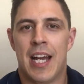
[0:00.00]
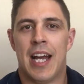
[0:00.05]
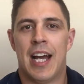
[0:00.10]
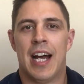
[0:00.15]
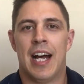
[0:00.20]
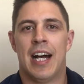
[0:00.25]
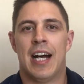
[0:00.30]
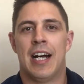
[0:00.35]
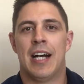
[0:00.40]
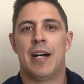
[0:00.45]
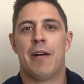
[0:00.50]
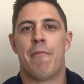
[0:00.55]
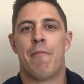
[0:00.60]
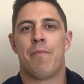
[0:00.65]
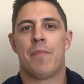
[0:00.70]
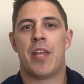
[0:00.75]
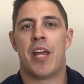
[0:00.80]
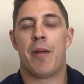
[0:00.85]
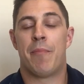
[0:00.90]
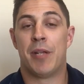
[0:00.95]

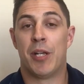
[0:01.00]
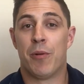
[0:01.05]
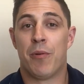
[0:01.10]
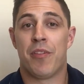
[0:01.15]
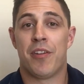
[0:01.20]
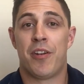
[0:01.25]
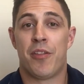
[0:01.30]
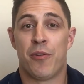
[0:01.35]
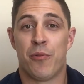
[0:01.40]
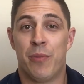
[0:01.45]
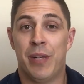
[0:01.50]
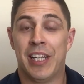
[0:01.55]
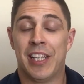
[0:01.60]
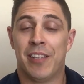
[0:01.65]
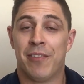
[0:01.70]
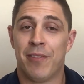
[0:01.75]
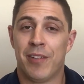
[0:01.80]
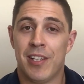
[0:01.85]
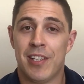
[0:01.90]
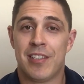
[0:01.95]
and I'm here with another
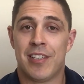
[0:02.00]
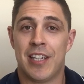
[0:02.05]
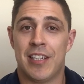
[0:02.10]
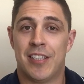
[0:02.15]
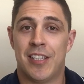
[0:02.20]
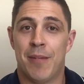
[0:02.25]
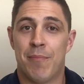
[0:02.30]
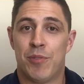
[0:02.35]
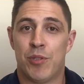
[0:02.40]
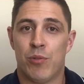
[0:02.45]
weekly real estate tip.